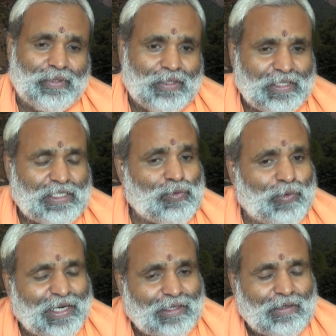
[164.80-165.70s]
This is
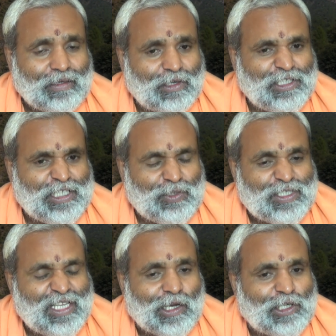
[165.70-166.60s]
what
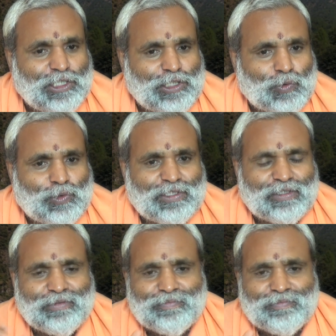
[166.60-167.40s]
continuously continues.